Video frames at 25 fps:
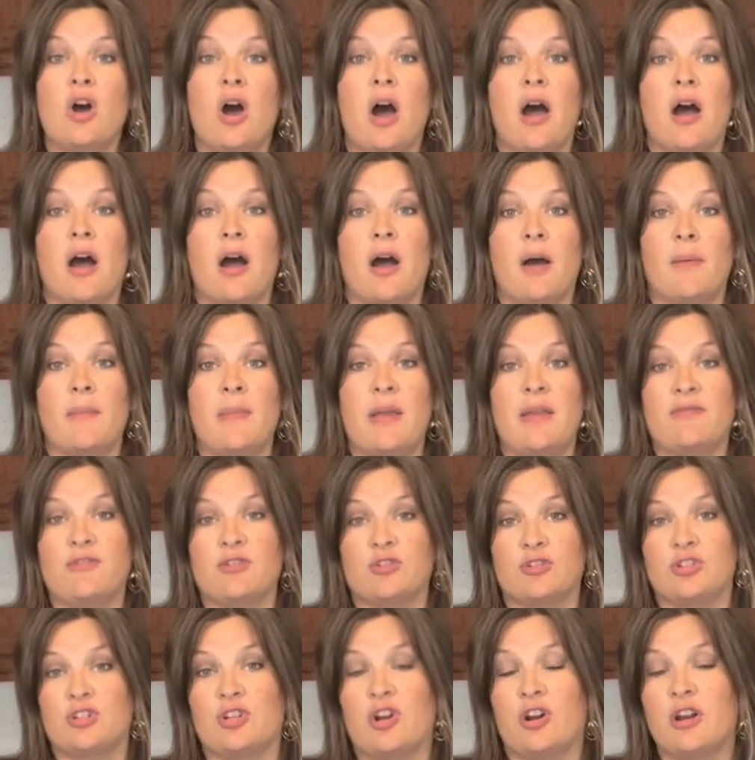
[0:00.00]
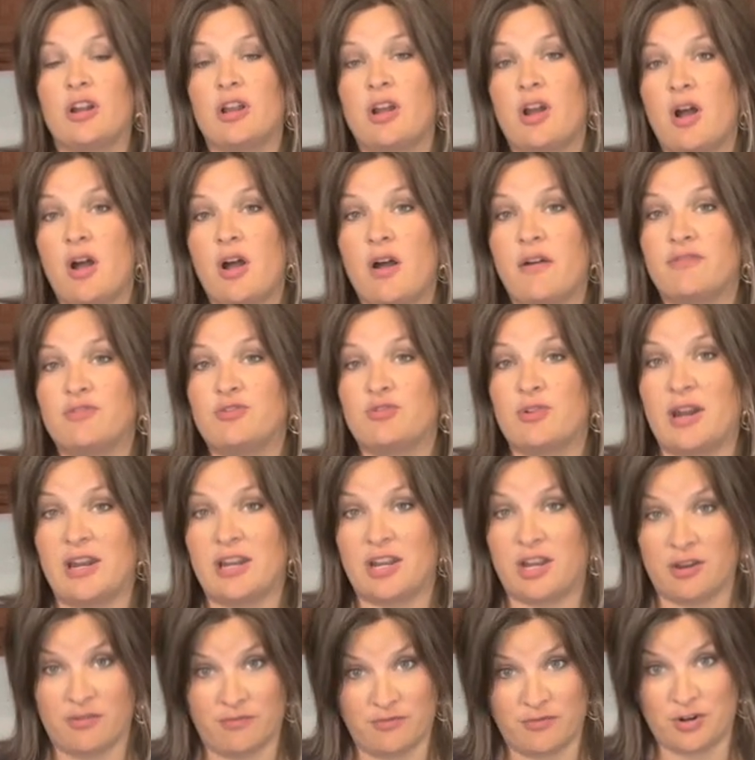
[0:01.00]
If you're starting off trying
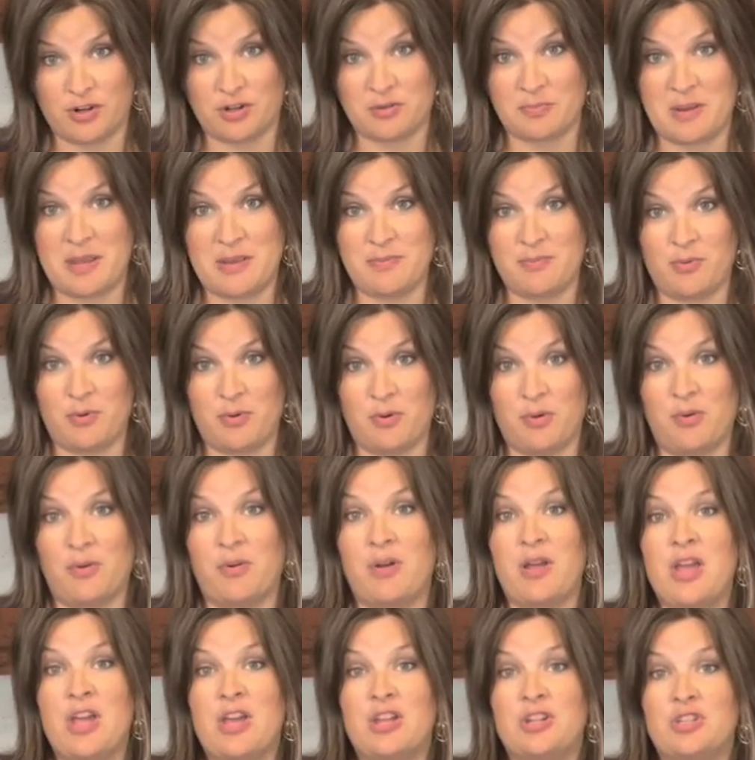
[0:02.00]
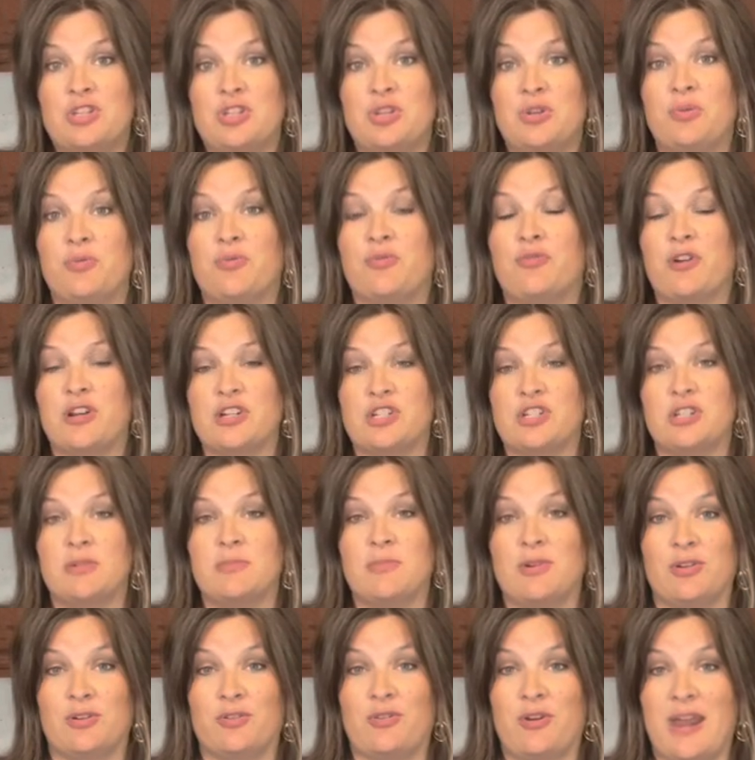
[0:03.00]
to convert people to freshly
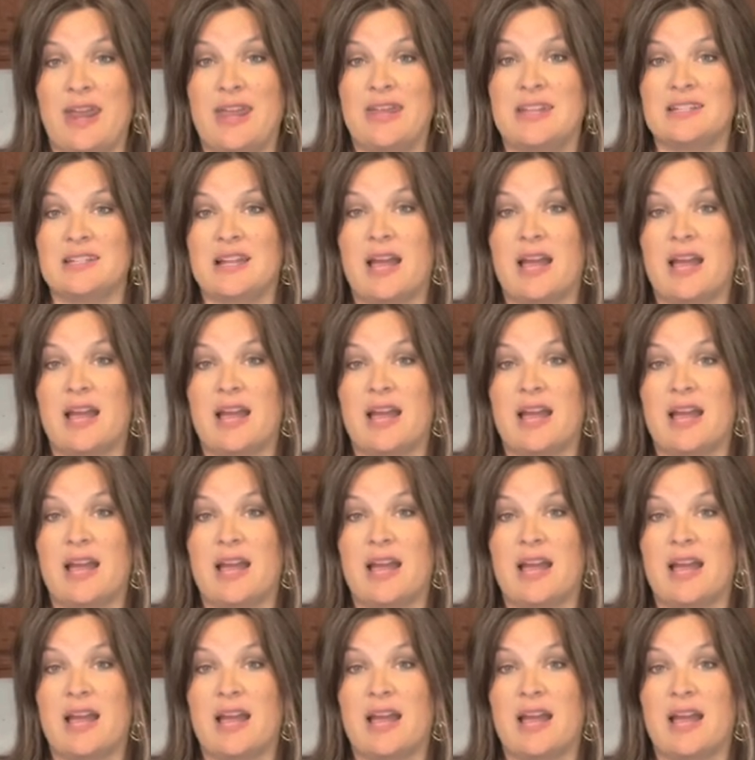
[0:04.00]
milled grains,